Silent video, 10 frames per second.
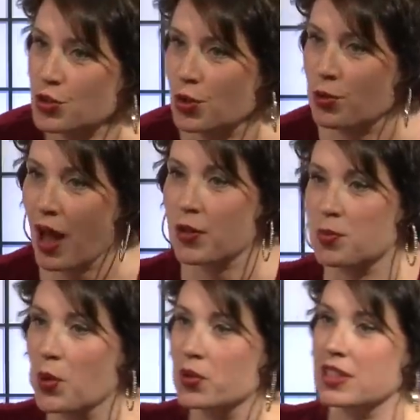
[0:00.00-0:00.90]
You were rather
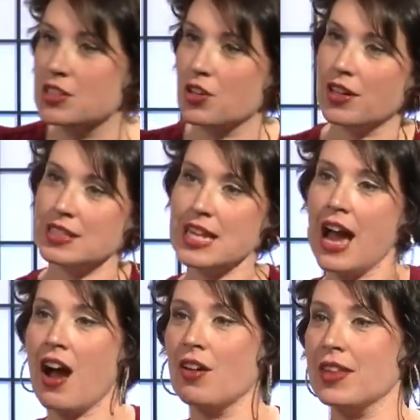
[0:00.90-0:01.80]
boldly turning
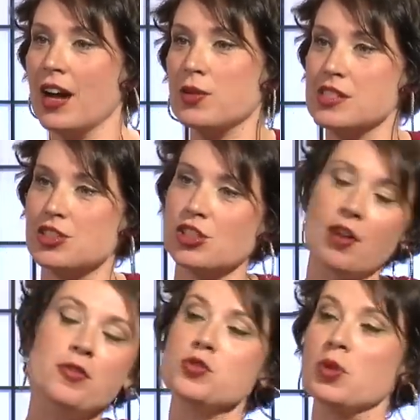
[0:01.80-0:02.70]
down. The acquisition
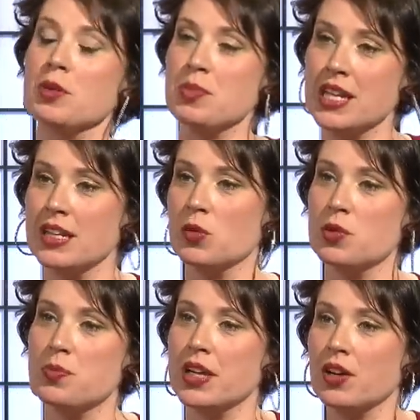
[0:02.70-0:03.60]
offers were competing
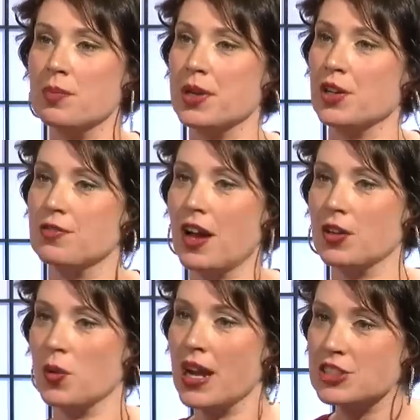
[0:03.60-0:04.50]
with bigger and bigger
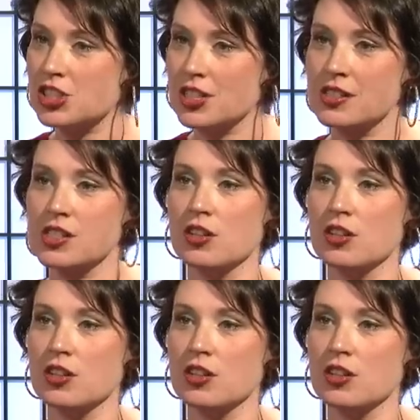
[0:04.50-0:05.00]
valuations.